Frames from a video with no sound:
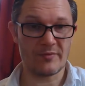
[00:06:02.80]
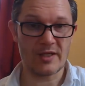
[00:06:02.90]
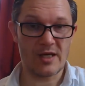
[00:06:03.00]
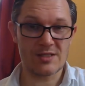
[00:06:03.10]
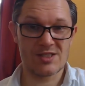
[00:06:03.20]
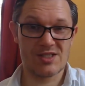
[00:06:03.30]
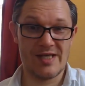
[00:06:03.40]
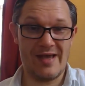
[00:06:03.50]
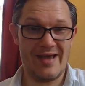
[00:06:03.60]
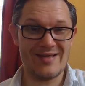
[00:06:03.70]
a car
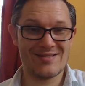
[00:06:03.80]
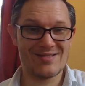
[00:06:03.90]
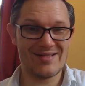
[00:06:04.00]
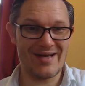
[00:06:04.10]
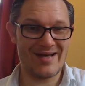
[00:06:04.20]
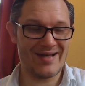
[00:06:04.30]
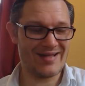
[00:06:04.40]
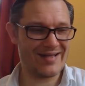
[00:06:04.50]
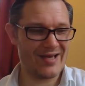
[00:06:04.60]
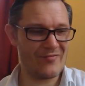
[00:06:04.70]
set
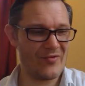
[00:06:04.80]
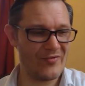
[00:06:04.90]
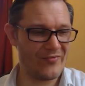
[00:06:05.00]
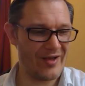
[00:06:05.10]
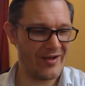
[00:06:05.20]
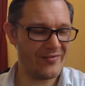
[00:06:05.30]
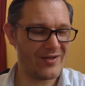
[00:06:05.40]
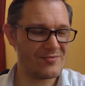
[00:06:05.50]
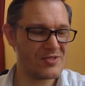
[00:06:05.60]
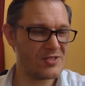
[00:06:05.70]
that came with I
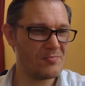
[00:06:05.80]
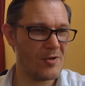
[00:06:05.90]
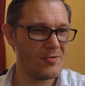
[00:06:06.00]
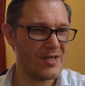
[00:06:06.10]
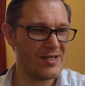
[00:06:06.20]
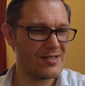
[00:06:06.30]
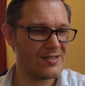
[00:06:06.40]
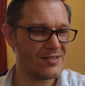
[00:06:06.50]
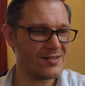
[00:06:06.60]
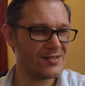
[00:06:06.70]
think it was
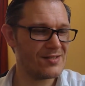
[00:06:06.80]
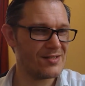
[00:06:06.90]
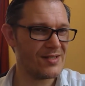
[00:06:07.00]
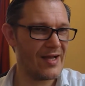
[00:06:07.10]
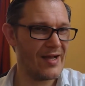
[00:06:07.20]
Smokey's